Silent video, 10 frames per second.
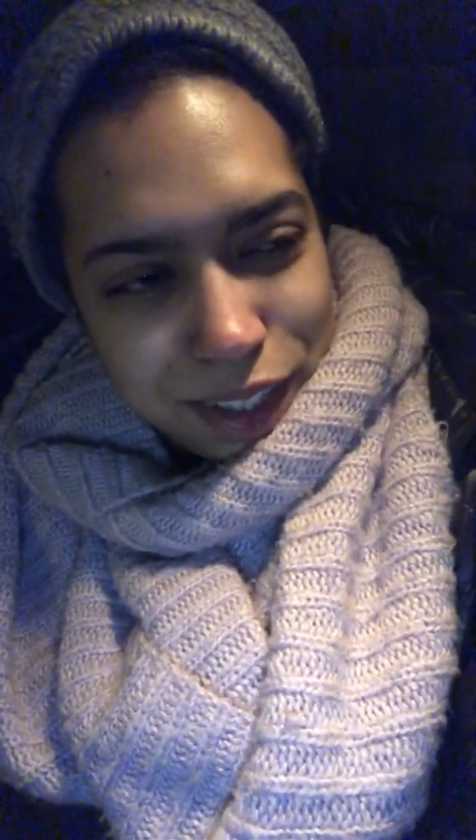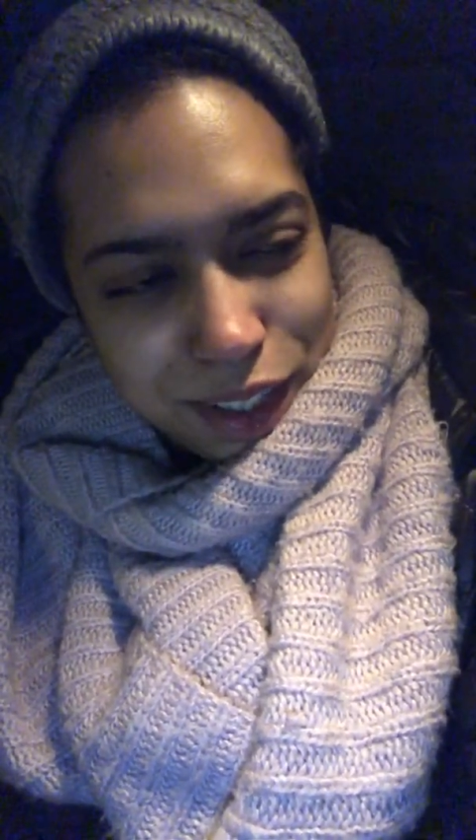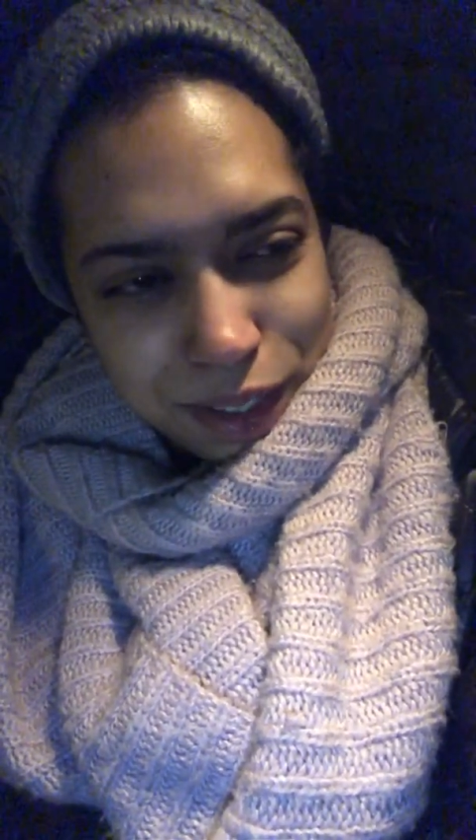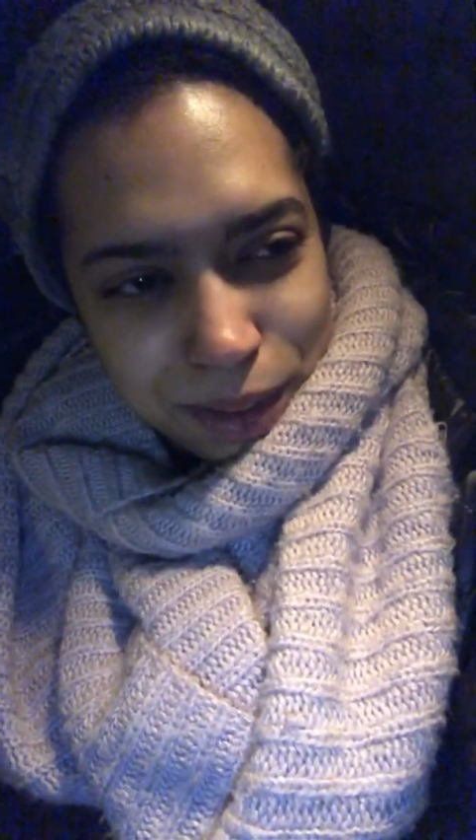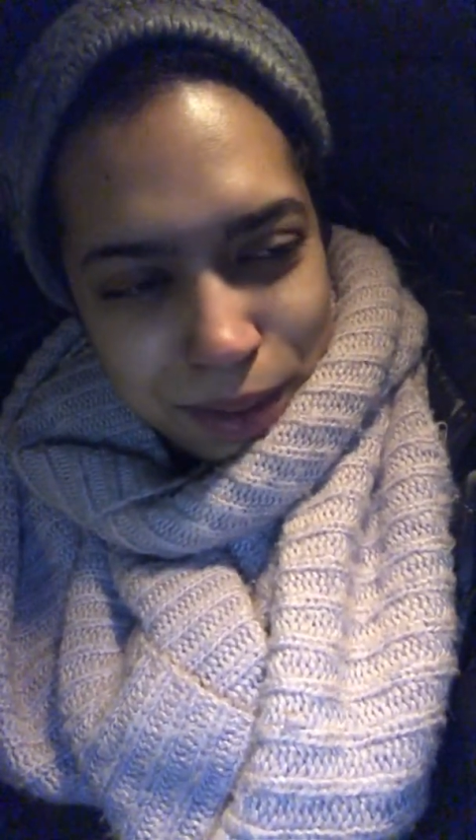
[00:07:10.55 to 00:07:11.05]

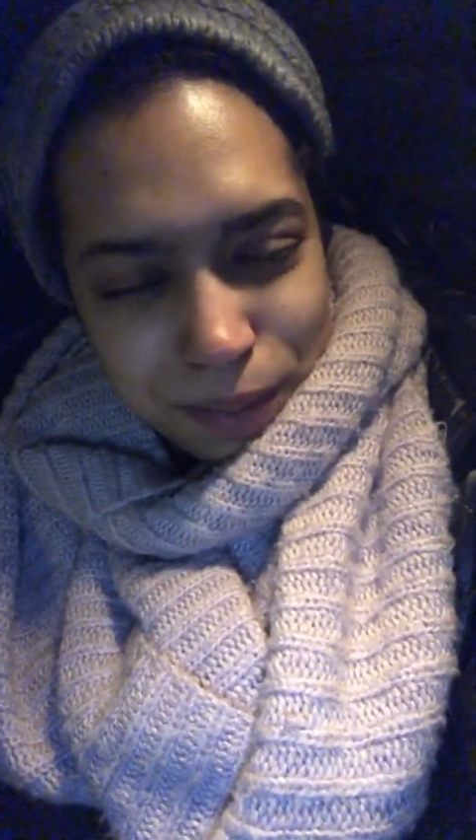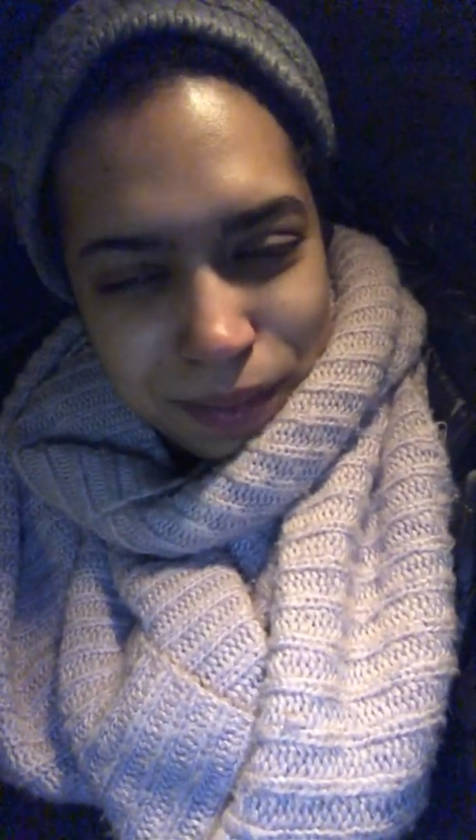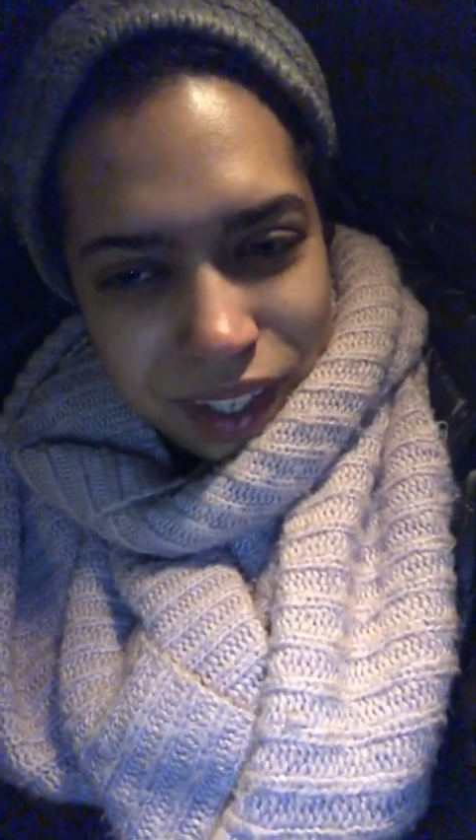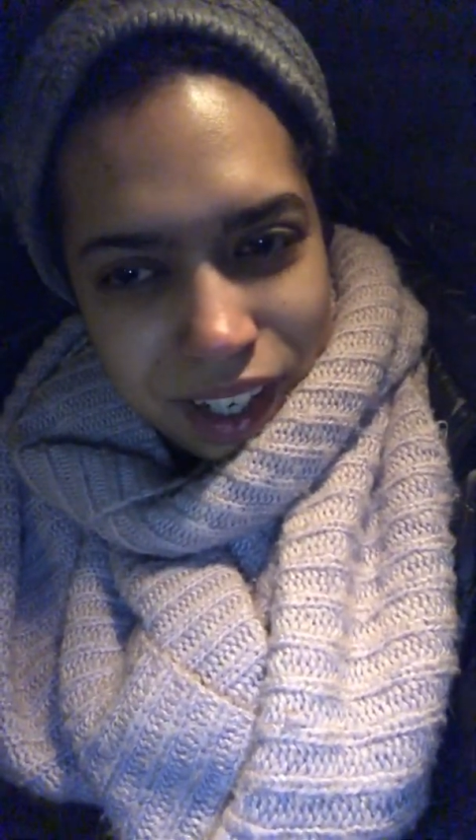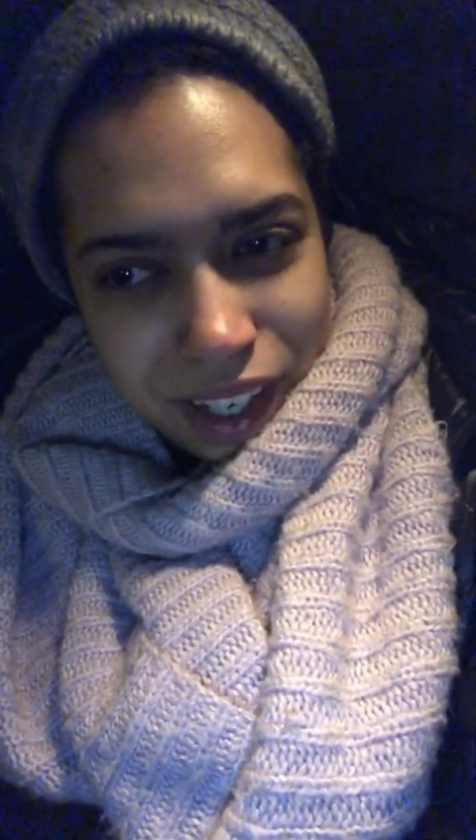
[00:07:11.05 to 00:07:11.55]
do
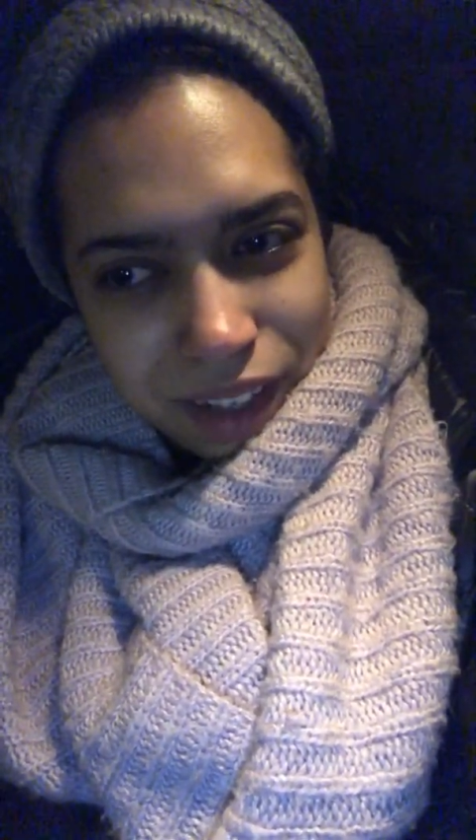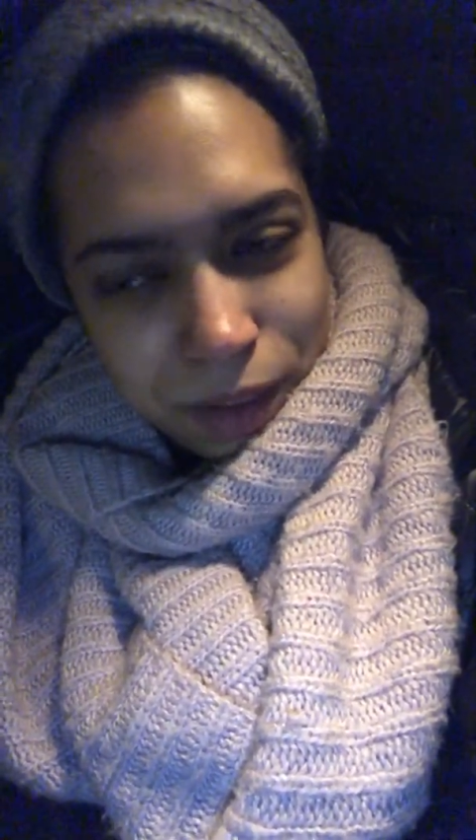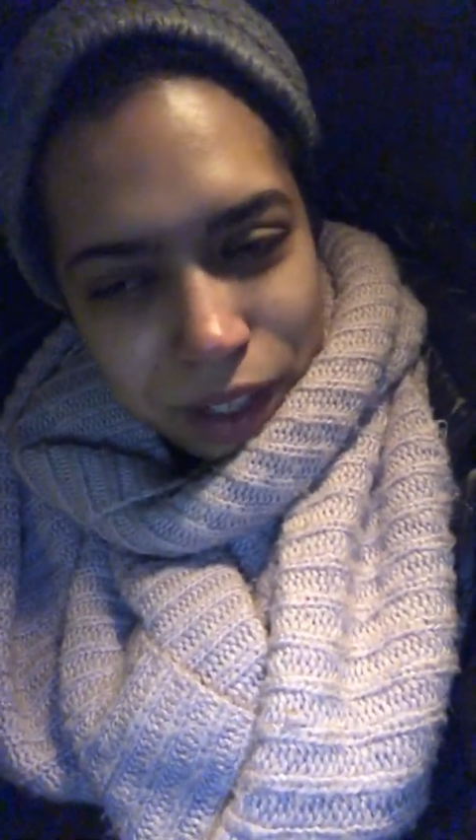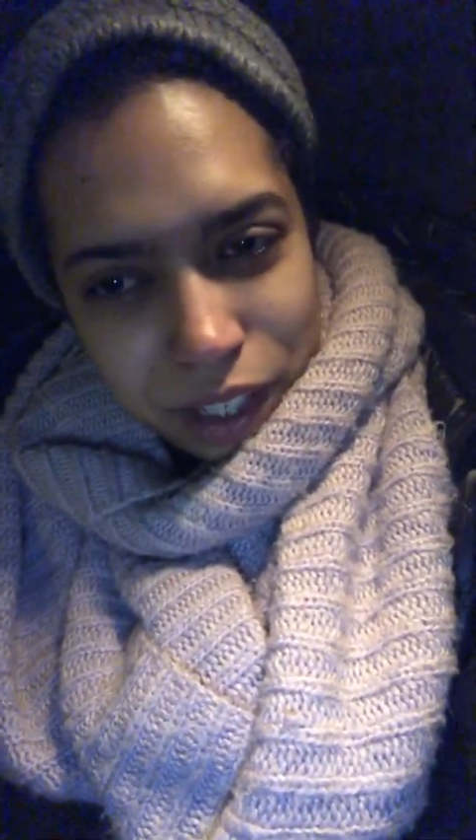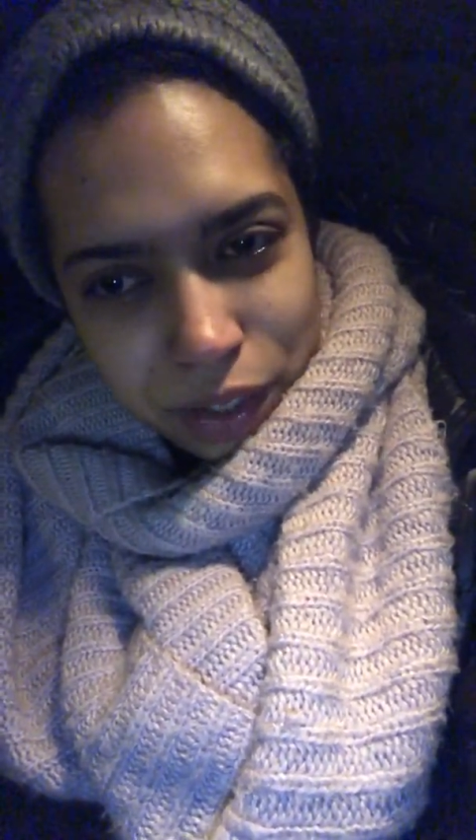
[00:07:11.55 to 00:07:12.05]
in life,
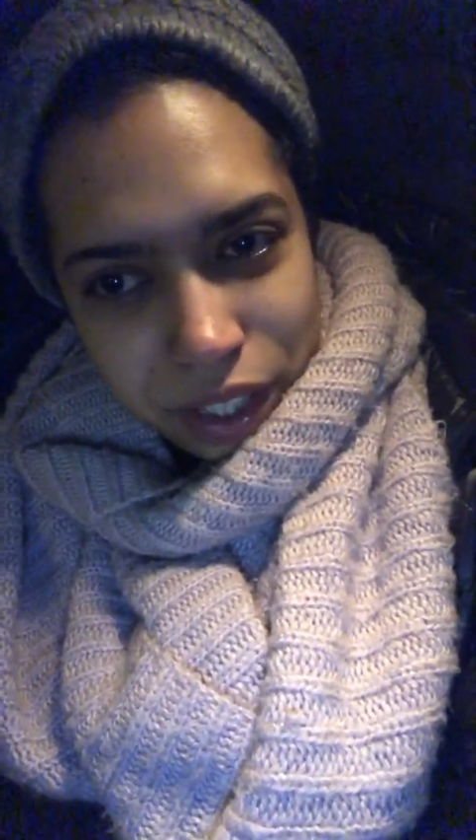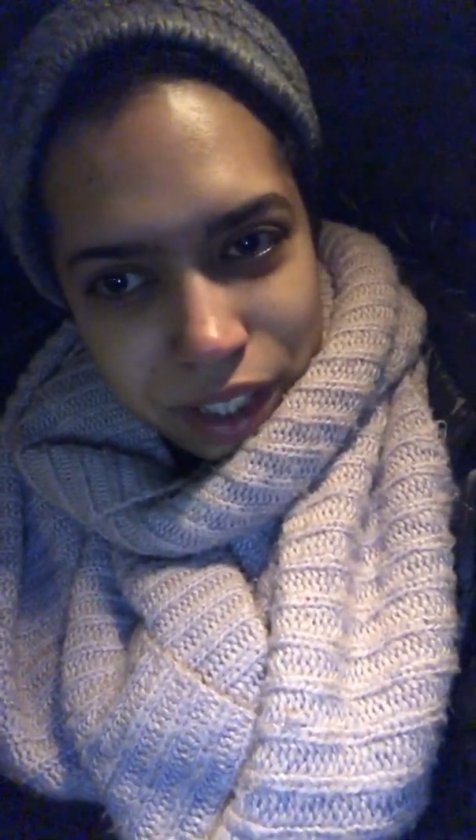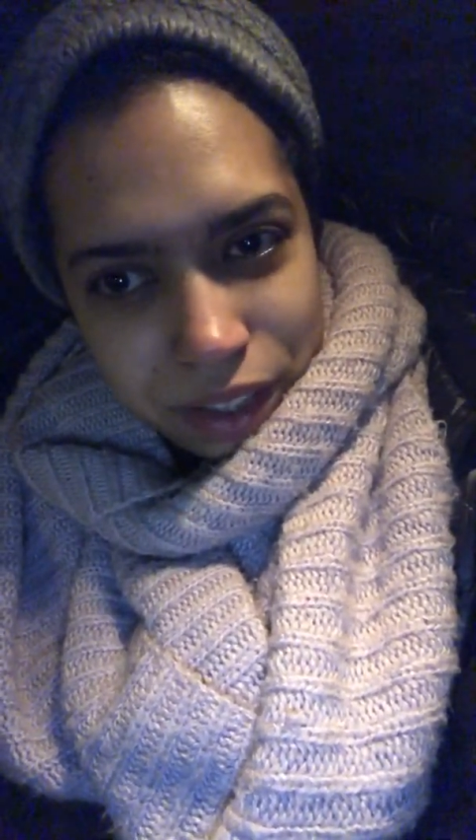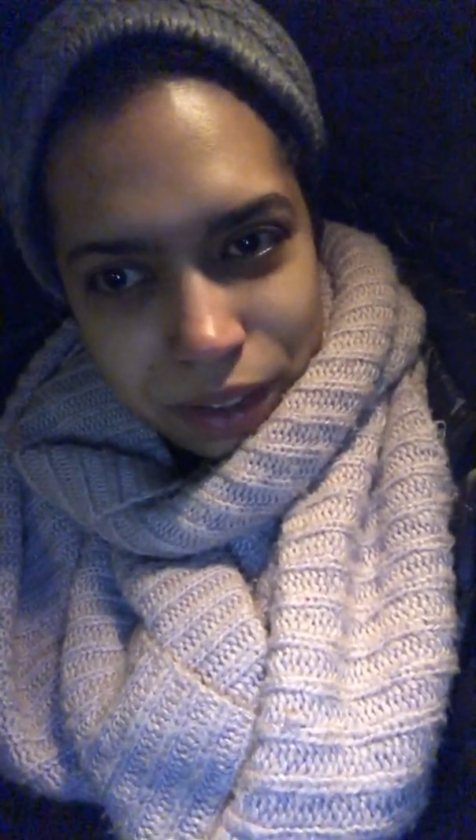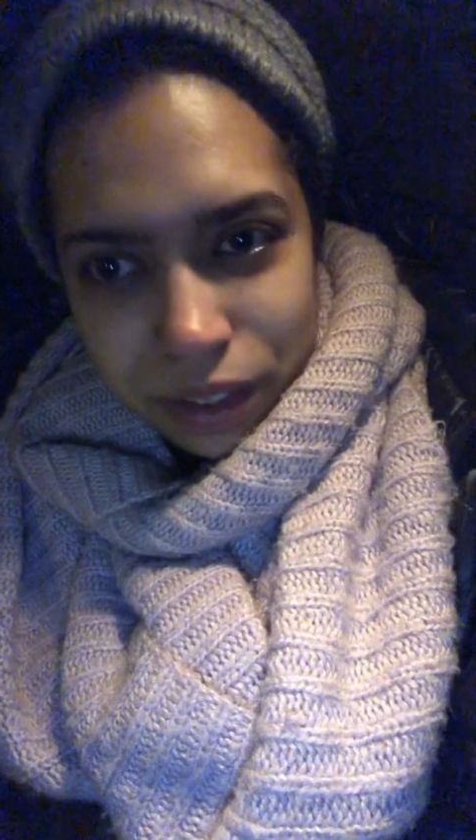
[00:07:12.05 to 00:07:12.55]
or that I try to do,